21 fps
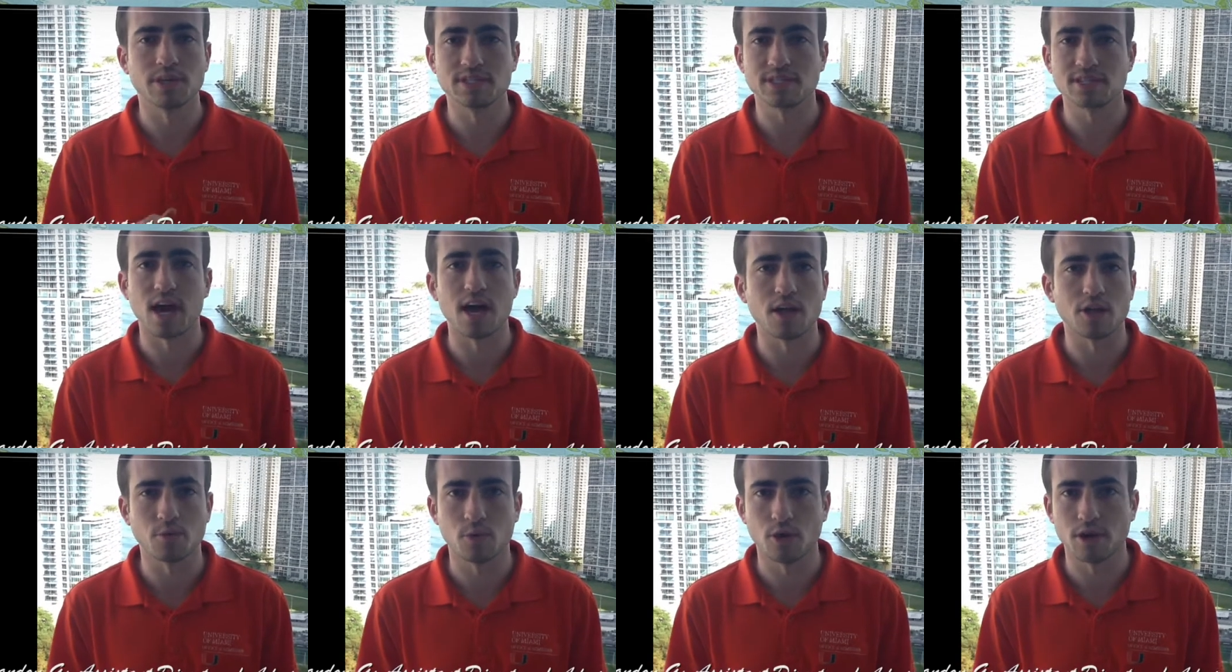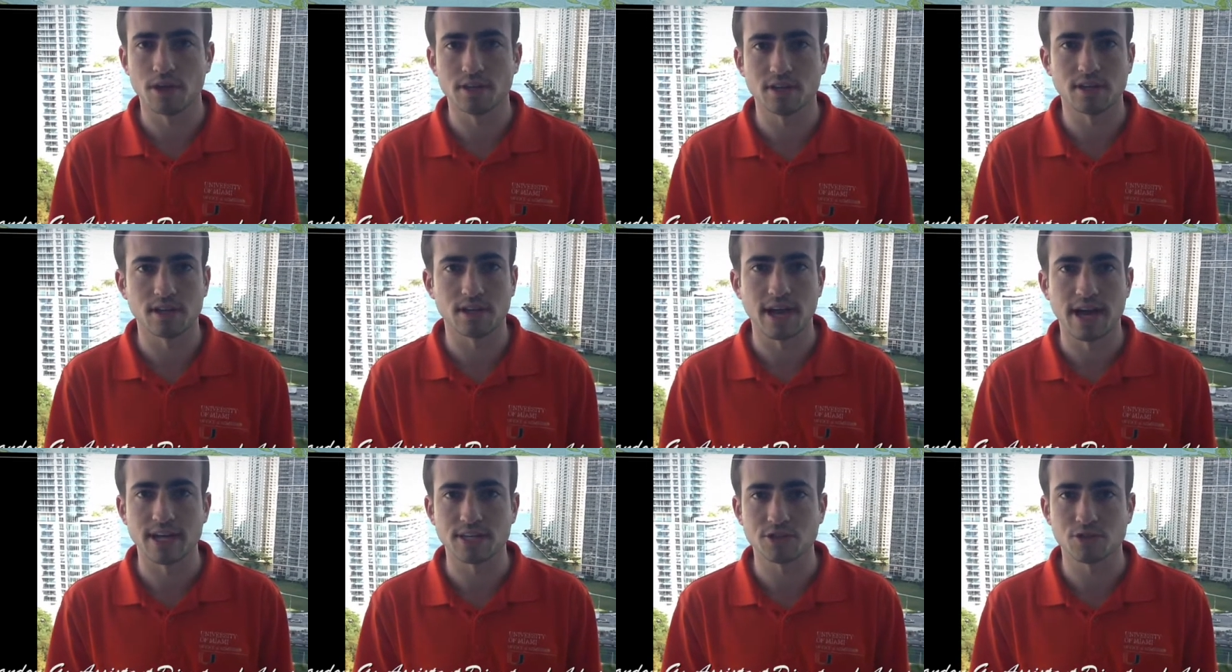solid work in the
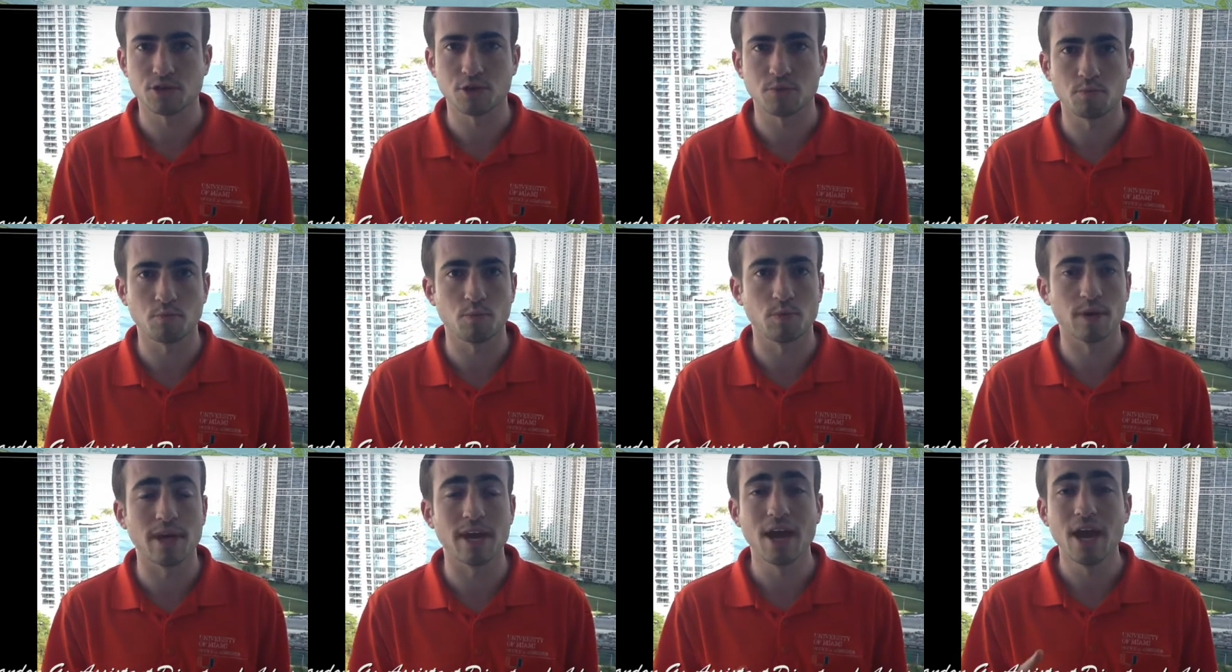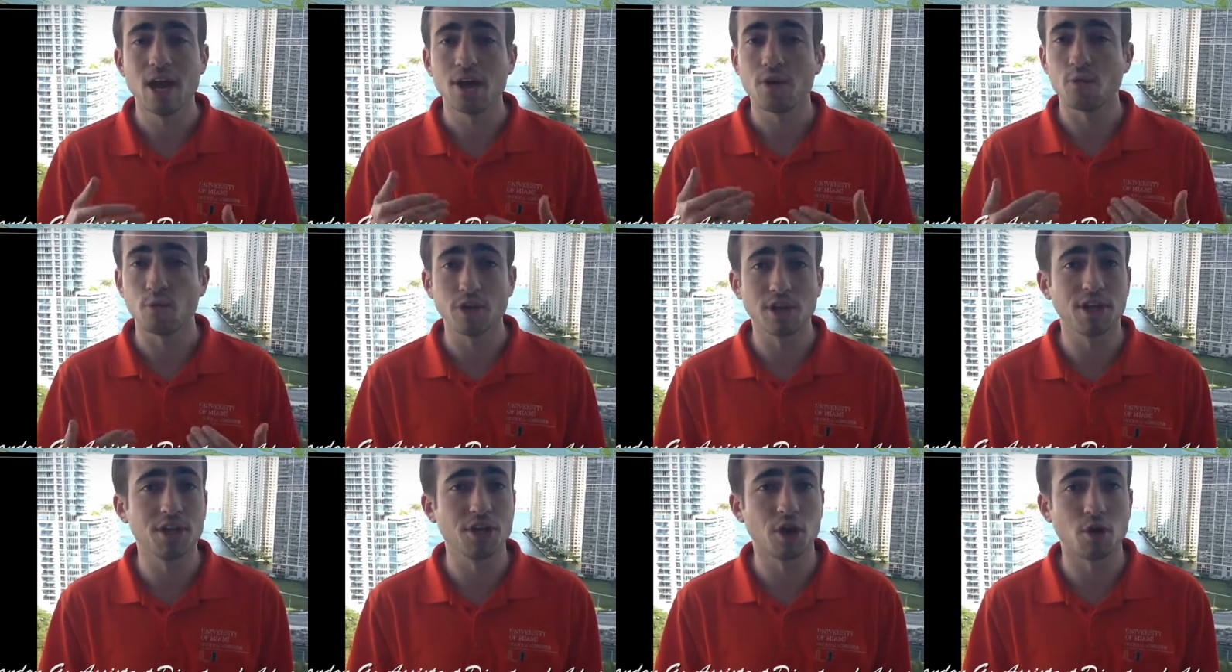classroom. We
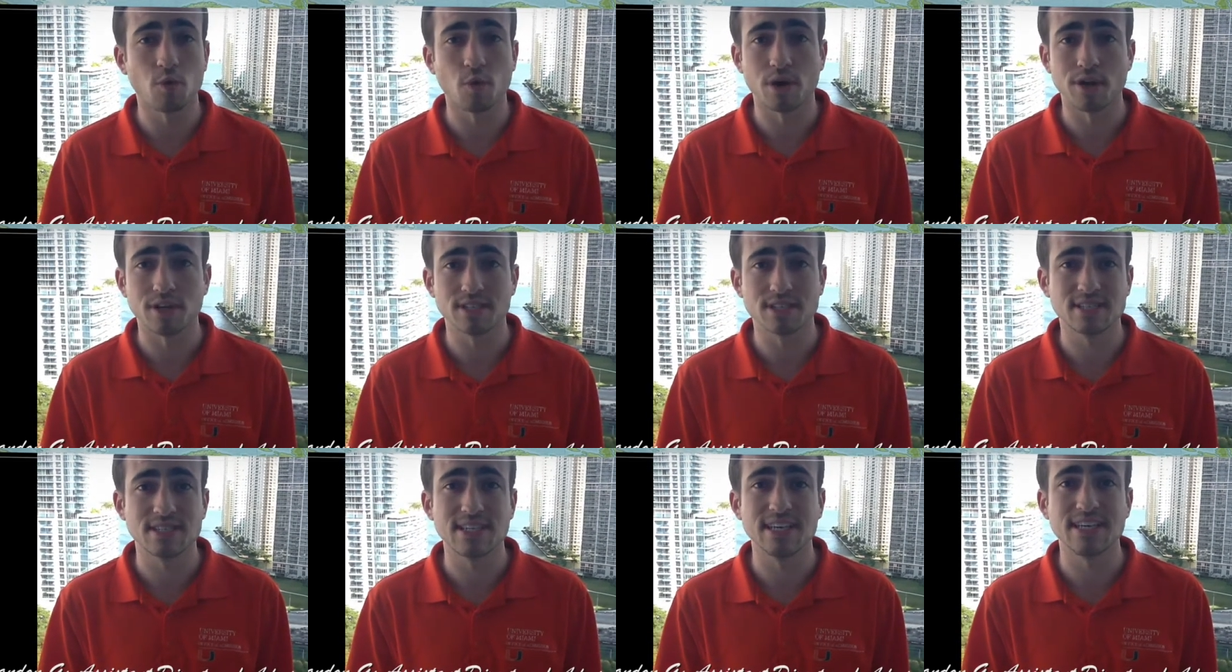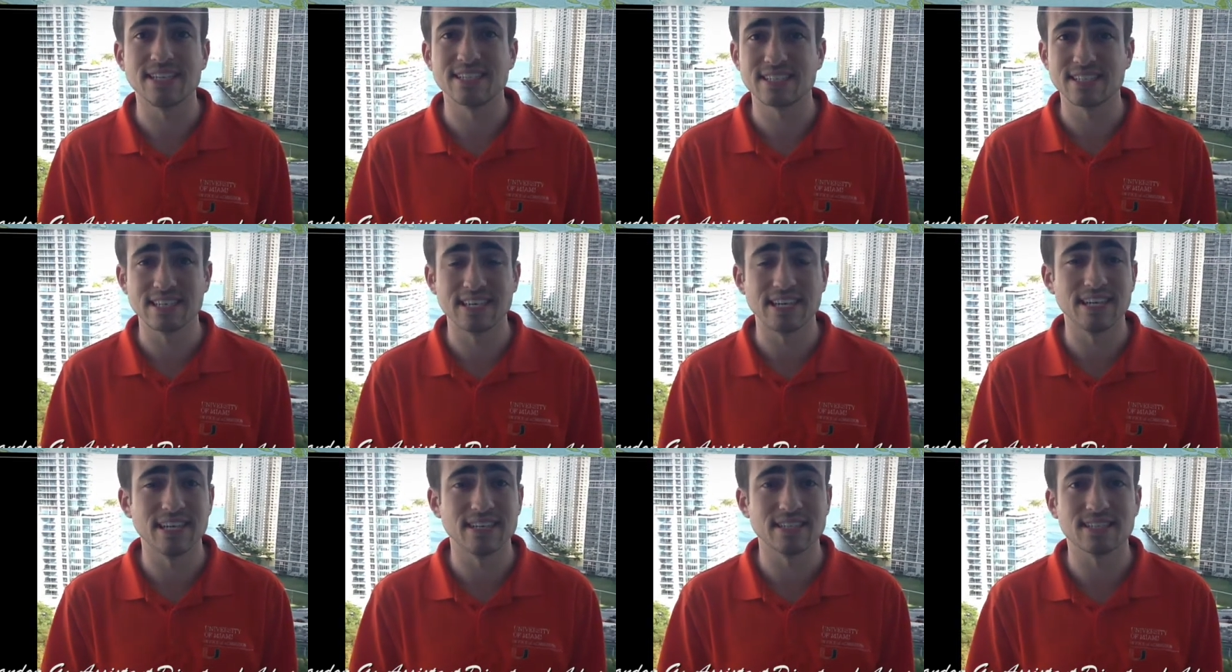really don't want to see
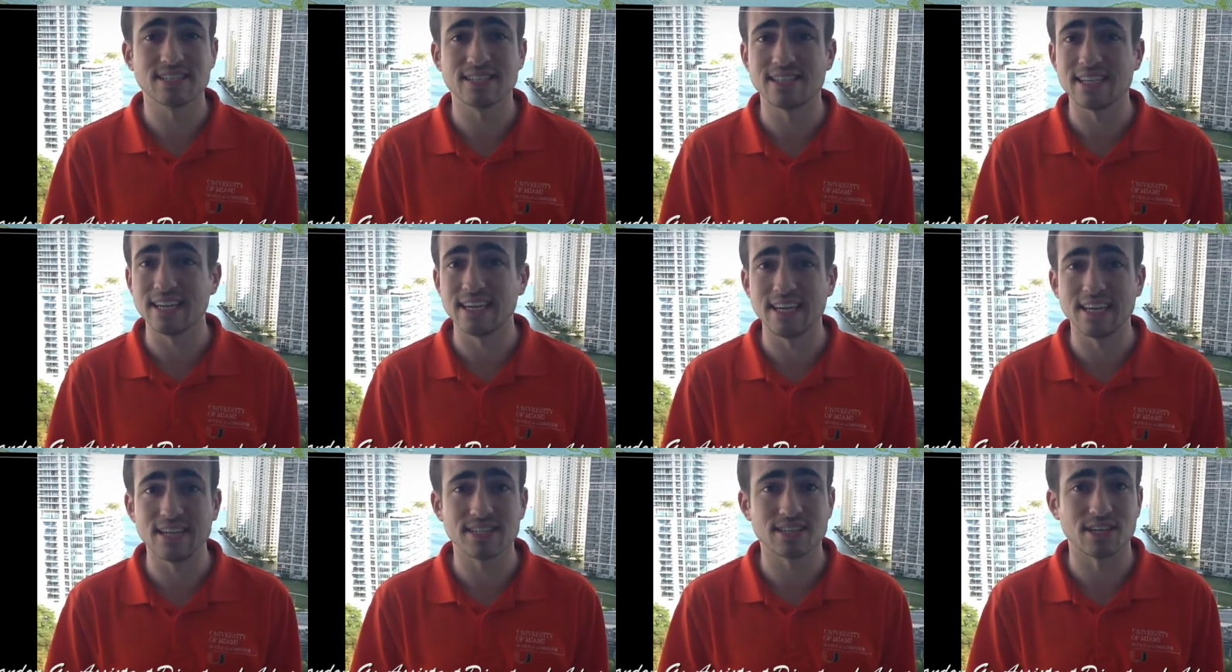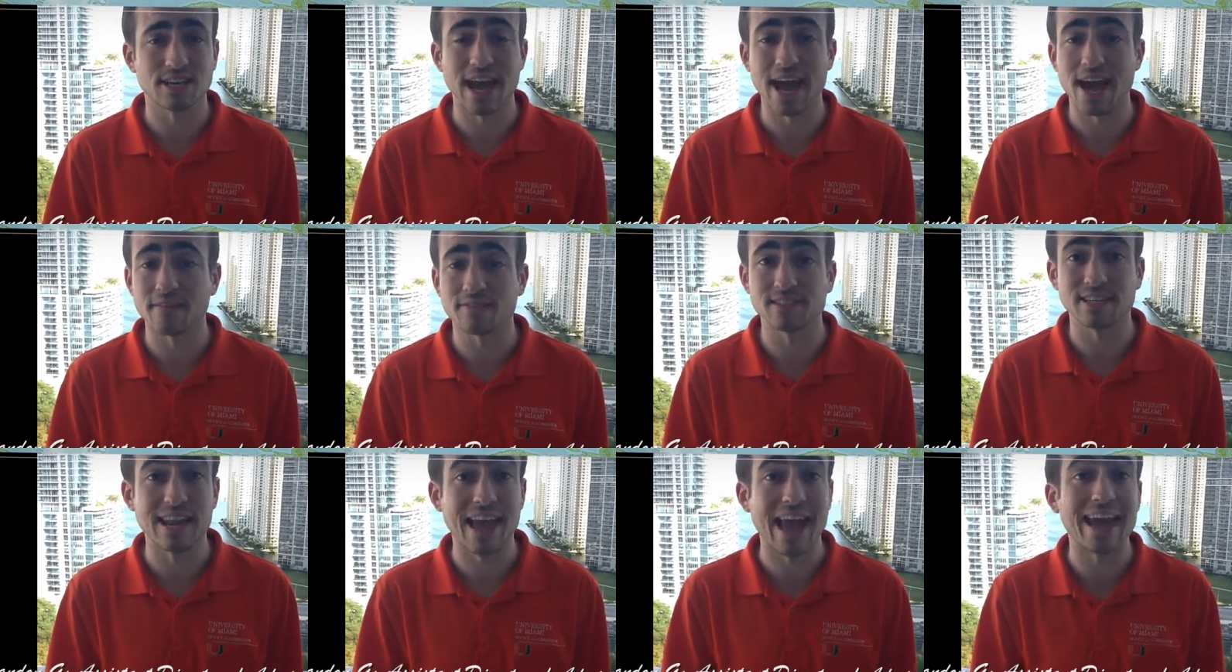C's, D's, and
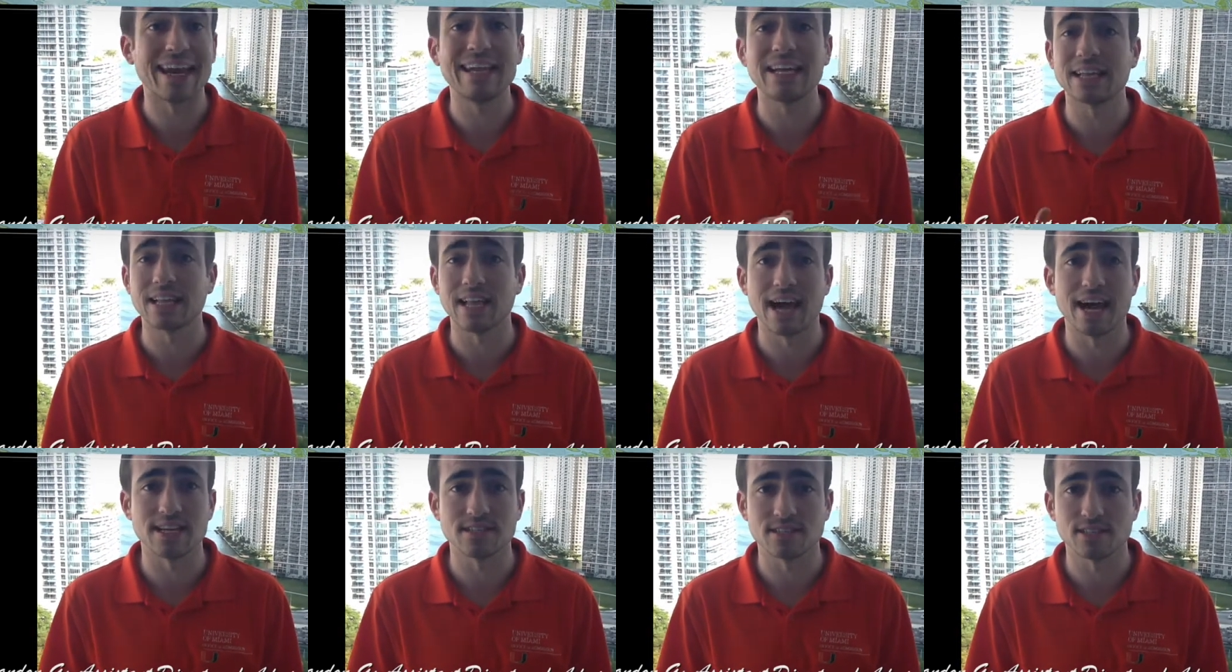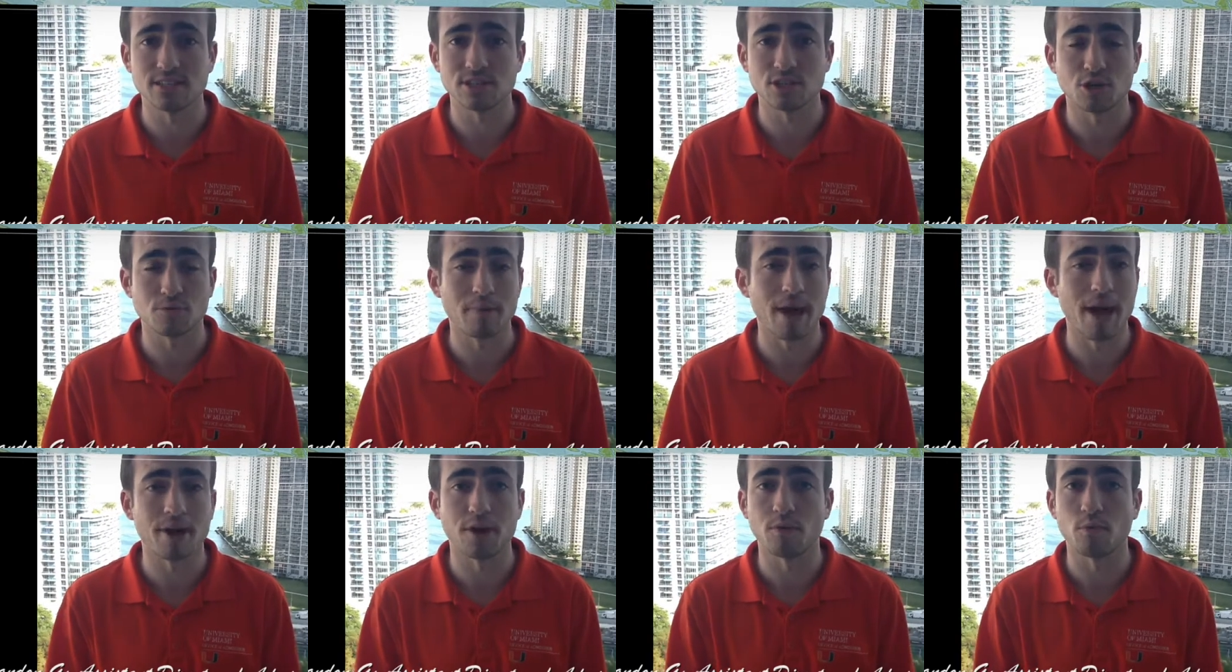F's in any classes, no
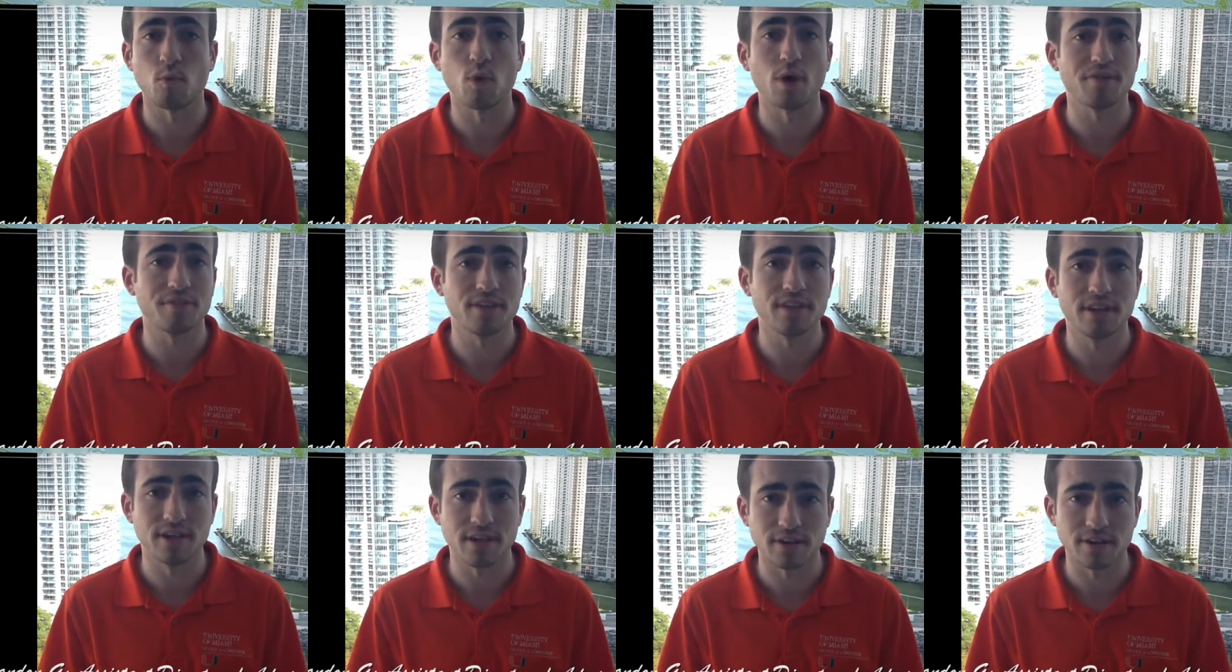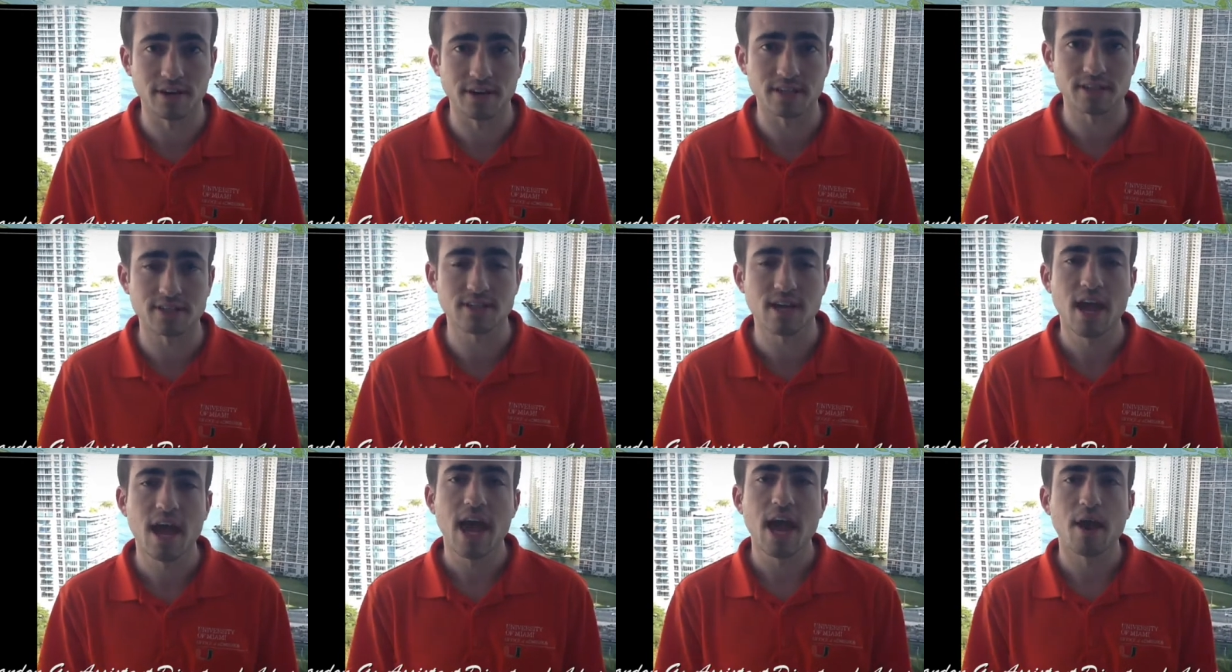matter what the year is.